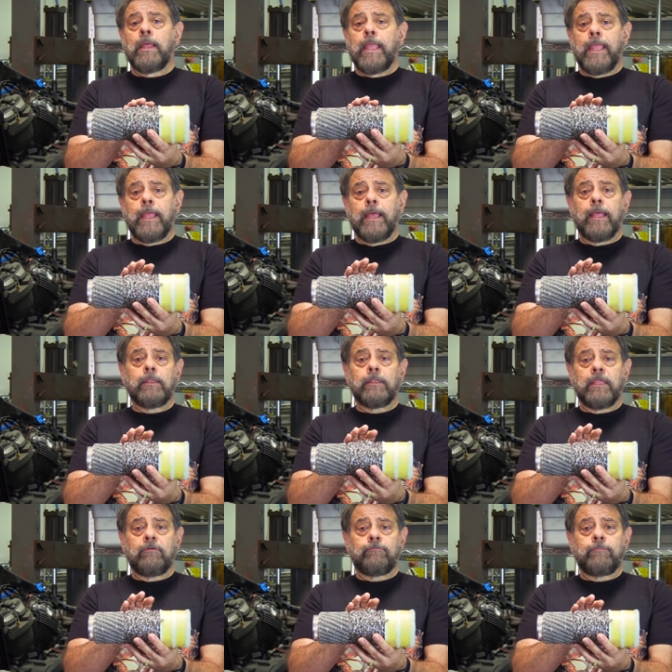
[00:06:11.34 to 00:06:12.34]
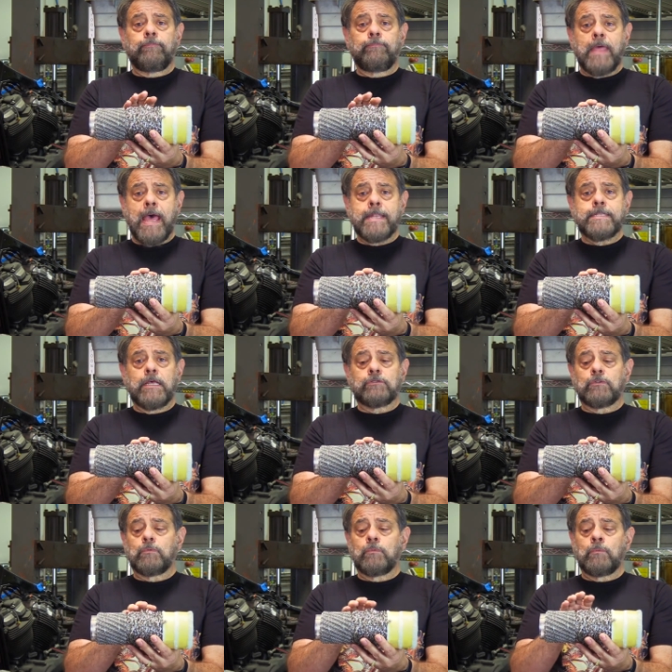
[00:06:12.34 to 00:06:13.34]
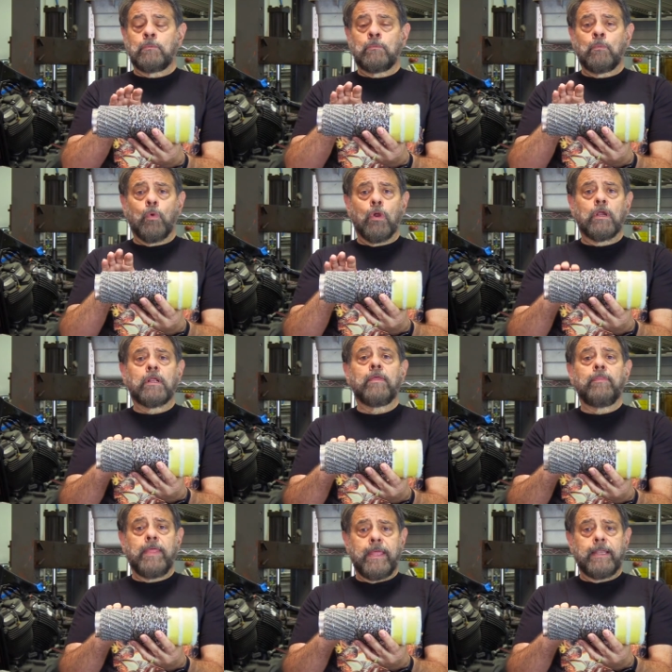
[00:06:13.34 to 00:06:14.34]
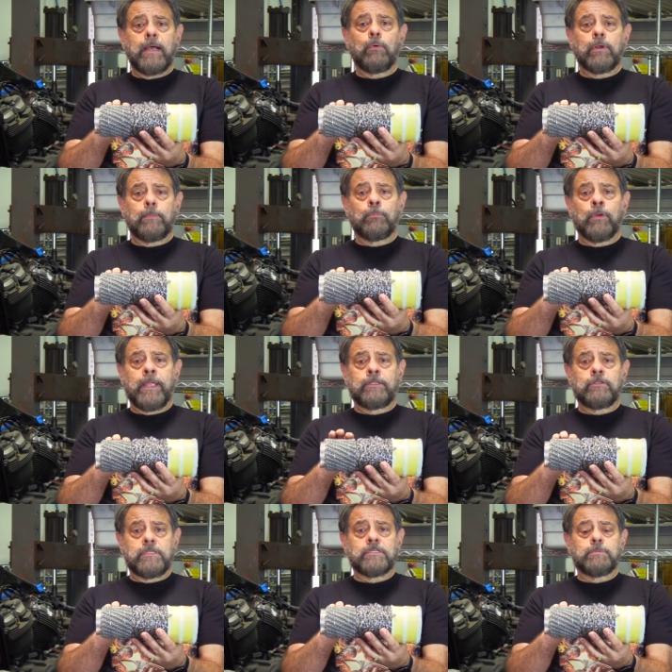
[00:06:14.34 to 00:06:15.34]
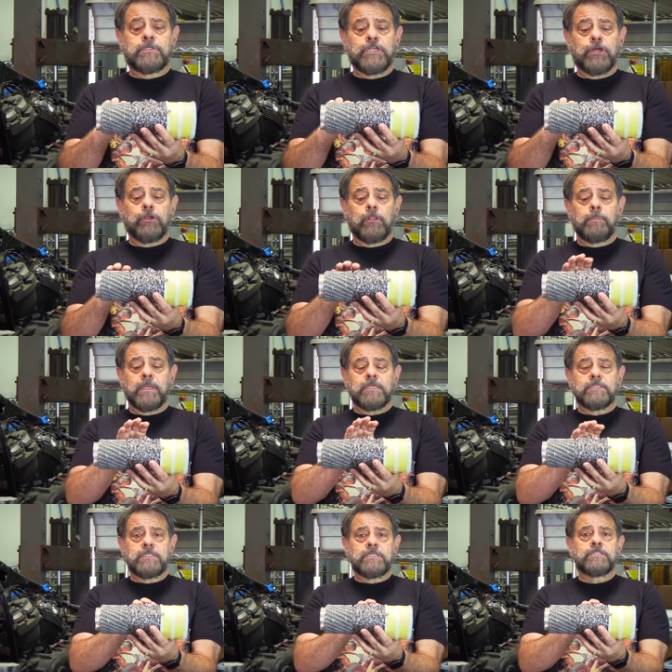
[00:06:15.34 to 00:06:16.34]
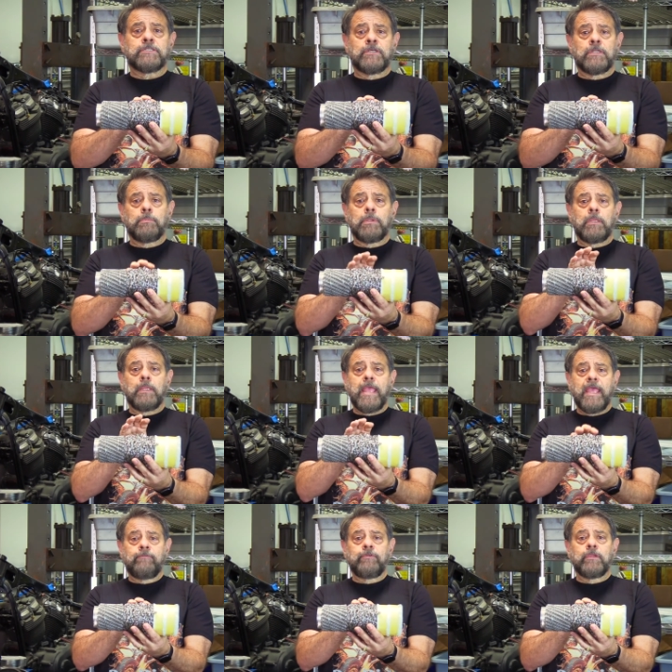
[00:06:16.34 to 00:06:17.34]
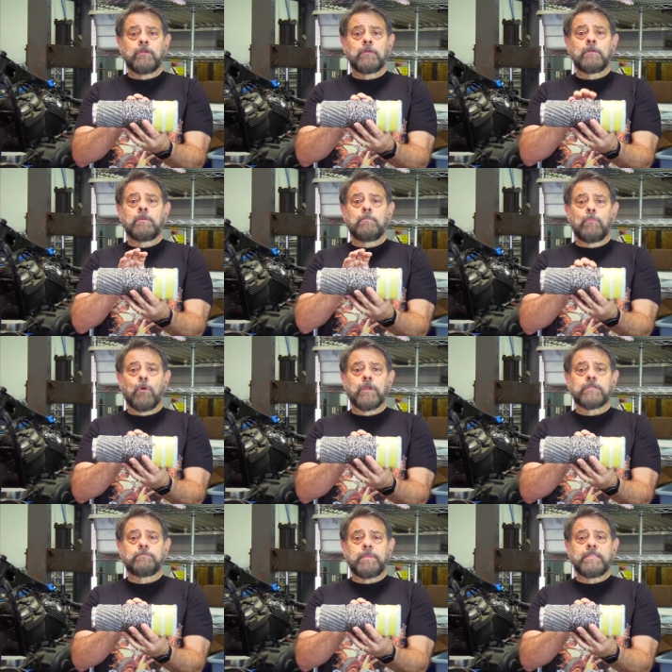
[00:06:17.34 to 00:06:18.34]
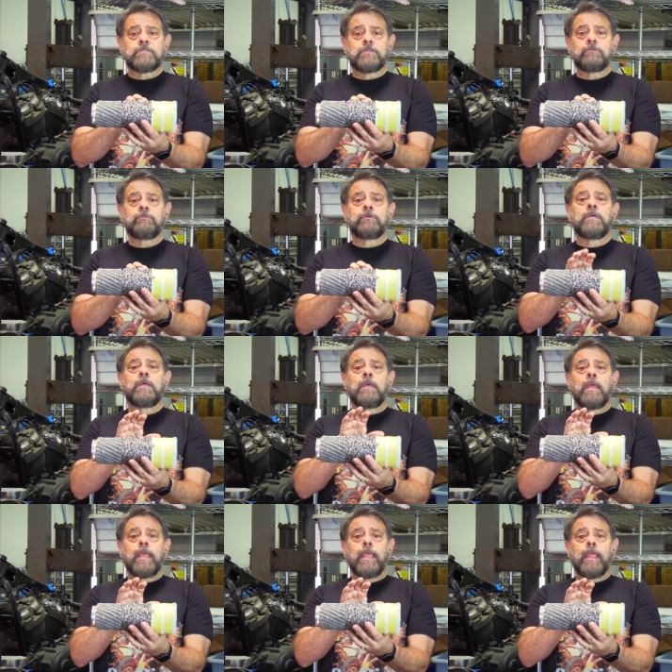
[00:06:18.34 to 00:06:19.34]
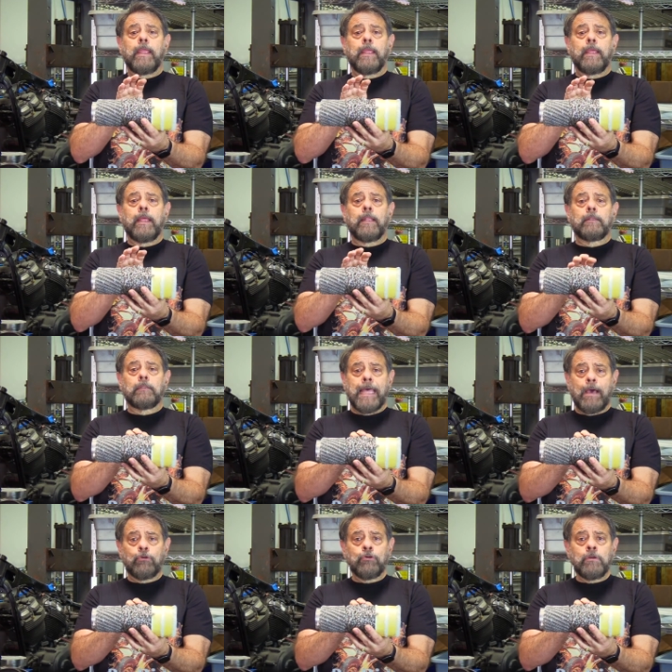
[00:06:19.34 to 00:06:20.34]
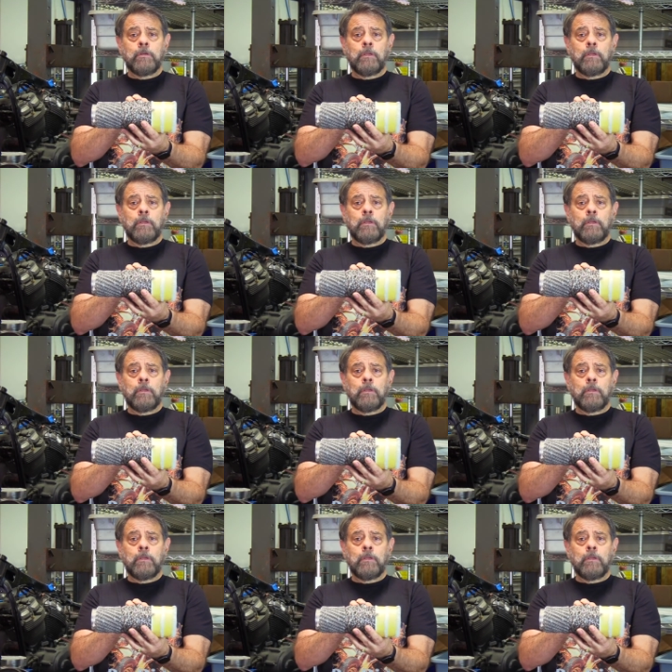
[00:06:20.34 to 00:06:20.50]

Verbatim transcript: And if that doesn't work, then I would upgrade to this material because this is going to be heavier, more expensive, and louder,